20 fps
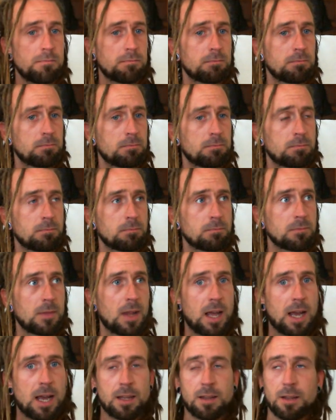and then I would
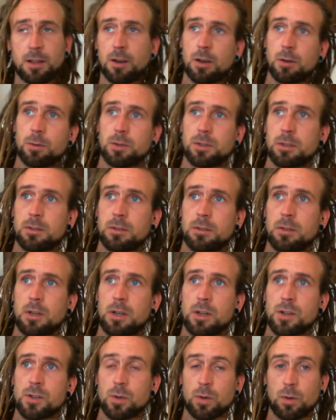sort of
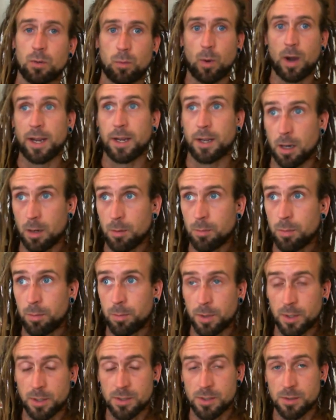wake up because of the
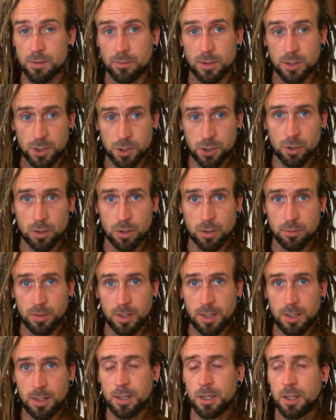shock of it,
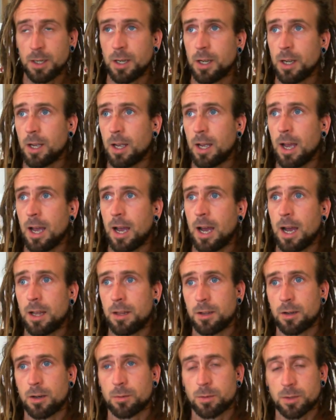and then I would go back
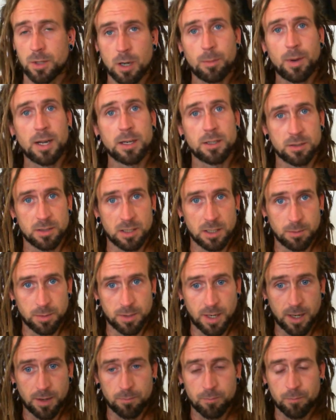to sleep again,
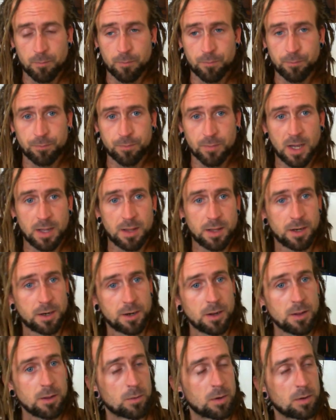and then another one
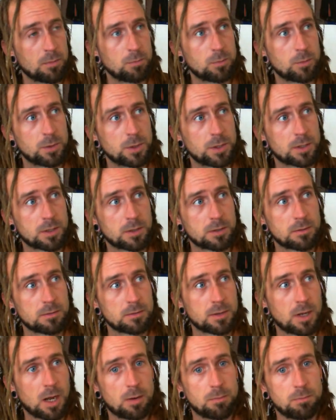would come,
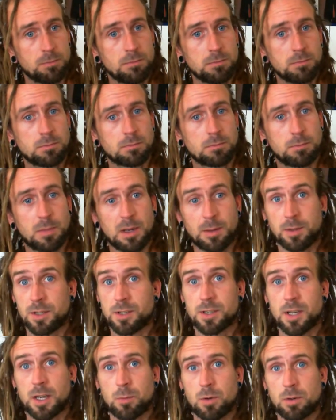maybe the same one, don't
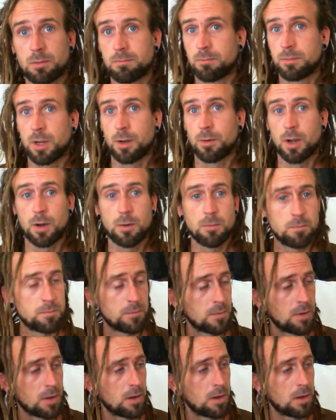know,
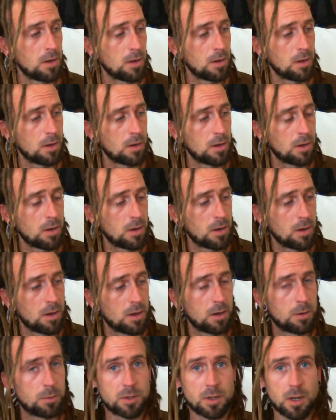would come from
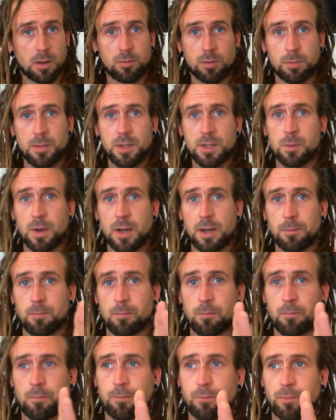this way, and I
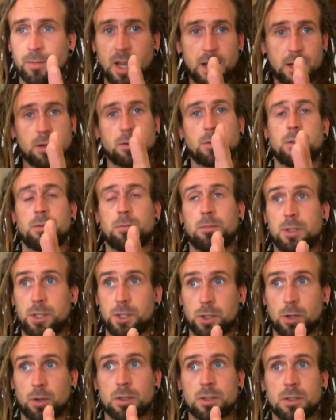would be shocked and
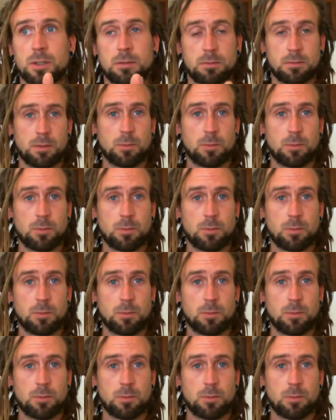wake up.